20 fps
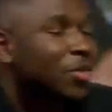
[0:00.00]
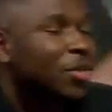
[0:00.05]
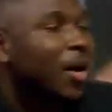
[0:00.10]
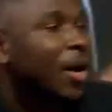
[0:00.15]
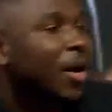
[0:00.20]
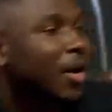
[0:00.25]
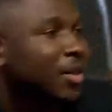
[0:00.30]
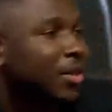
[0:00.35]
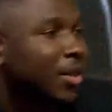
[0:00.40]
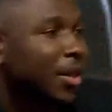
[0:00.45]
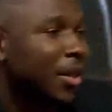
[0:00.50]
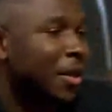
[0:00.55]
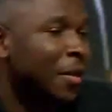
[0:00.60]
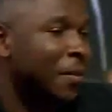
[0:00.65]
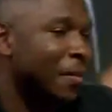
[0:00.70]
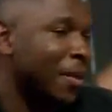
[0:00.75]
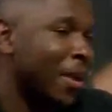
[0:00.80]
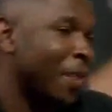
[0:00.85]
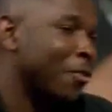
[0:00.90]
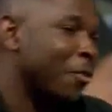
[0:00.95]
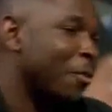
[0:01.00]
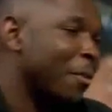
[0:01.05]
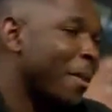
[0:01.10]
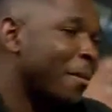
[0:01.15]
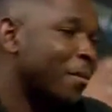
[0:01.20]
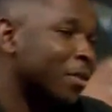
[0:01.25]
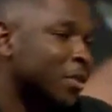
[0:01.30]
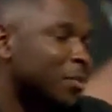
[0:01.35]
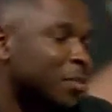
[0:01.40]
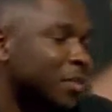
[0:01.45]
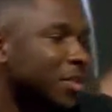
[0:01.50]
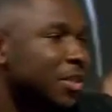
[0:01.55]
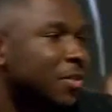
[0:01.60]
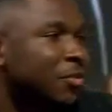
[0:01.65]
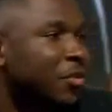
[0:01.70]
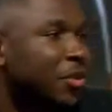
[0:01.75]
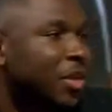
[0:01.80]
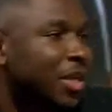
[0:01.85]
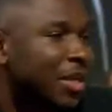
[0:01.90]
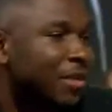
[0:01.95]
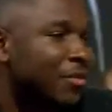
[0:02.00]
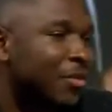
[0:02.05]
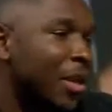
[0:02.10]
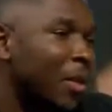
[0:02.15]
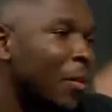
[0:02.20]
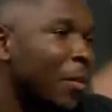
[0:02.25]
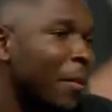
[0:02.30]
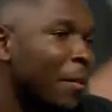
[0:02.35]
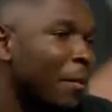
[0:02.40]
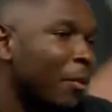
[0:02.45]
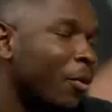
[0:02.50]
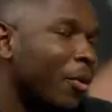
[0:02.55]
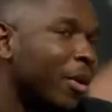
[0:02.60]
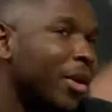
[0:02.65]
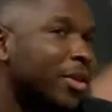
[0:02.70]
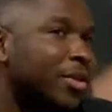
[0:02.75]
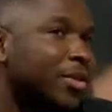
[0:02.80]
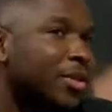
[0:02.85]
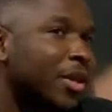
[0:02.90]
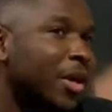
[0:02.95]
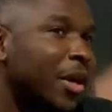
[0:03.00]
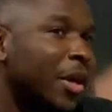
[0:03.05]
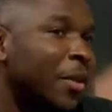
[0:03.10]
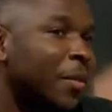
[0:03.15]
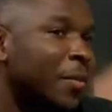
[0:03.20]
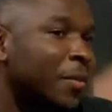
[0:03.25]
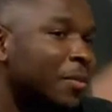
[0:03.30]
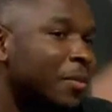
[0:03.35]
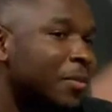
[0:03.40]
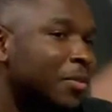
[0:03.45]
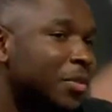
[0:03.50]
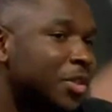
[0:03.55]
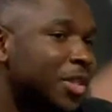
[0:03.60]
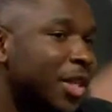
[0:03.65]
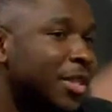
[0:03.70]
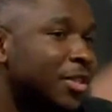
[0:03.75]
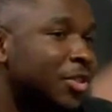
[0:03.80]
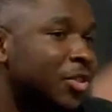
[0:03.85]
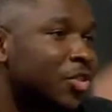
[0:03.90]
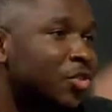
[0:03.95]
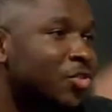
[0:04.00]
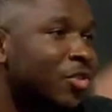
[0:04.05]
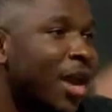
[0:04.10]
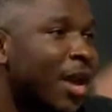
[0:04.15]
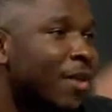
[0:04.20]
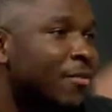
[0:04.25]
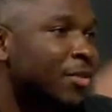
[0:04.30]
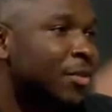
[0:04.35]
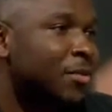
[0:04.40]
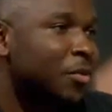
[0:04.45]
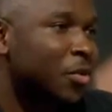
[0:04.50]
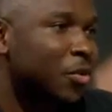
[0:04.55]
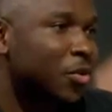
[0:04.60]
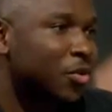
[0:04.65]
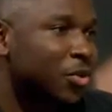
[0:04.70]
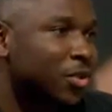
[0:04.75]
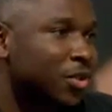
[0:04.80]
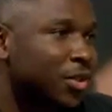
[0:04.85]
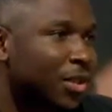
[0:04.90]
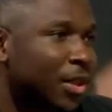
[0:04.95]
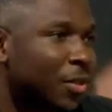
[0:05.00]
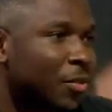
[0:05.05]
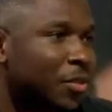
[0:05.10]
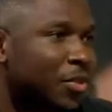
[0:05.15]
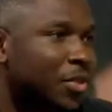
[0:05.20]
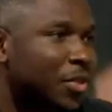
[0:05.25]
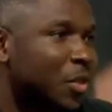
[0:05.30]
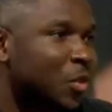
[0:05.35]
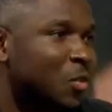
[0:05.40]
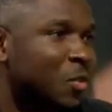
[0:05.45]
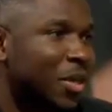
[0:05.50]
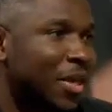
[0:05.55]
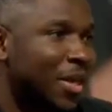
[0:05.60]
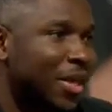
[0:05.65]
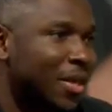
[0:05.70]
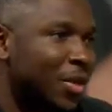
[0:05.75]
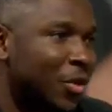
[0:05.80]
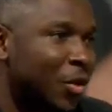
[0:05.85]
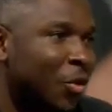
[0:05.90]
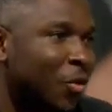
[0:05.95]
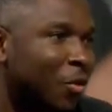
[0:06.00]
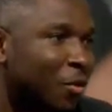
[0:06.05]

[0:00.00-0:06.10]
It was hard. I remember specifically even at one point changing drivers because I wasn't speaking